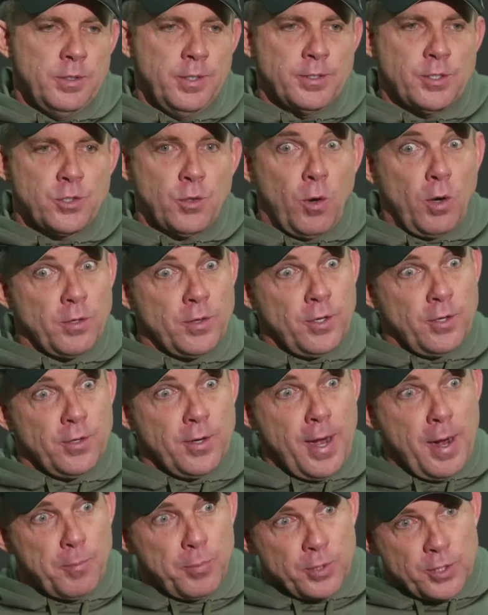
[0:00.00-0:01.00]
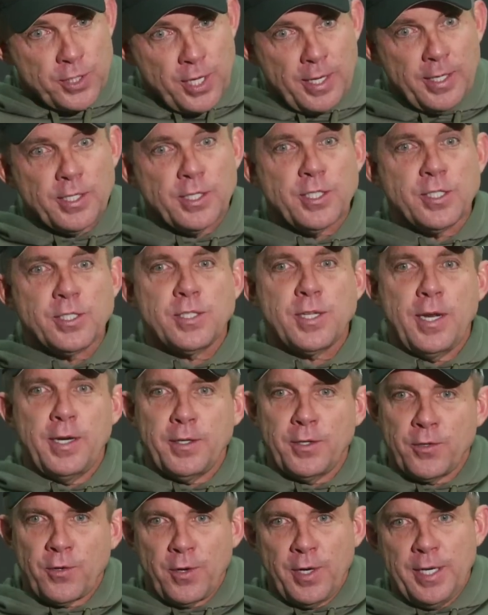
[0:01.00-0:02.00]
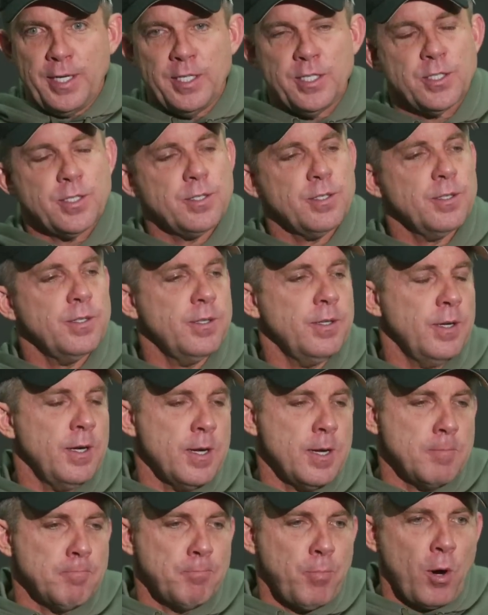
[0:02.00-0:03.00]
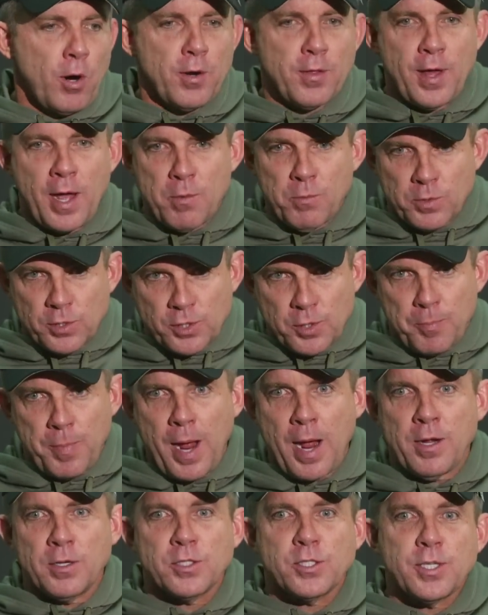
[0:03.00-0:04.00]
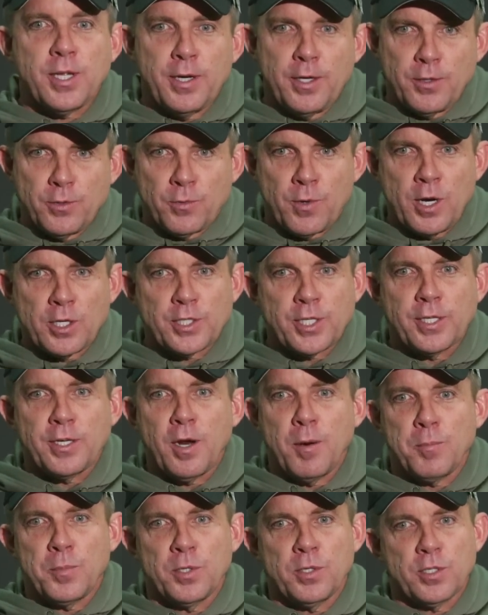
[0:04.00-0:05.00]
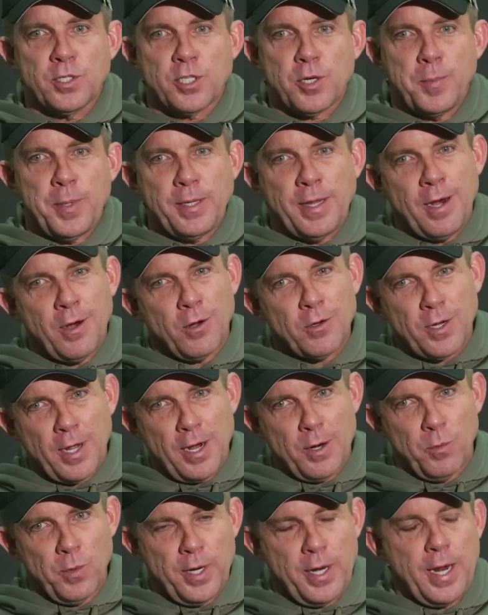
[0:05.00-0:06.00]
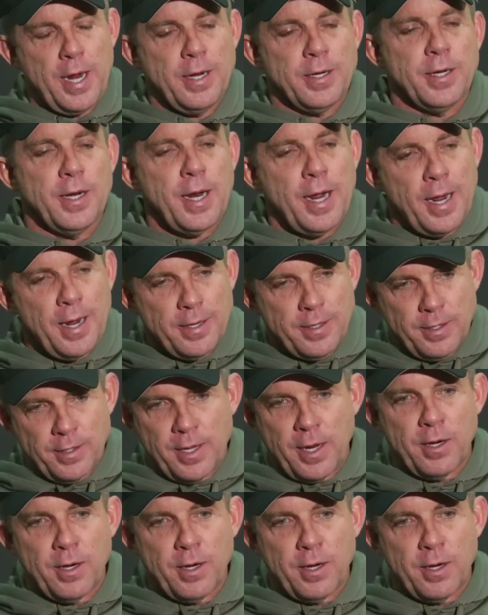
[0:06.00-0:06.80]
And so our third down percentages then increased. Part of that was the balance then in the rushing numbers. I mean, that all kind of went hand in hand.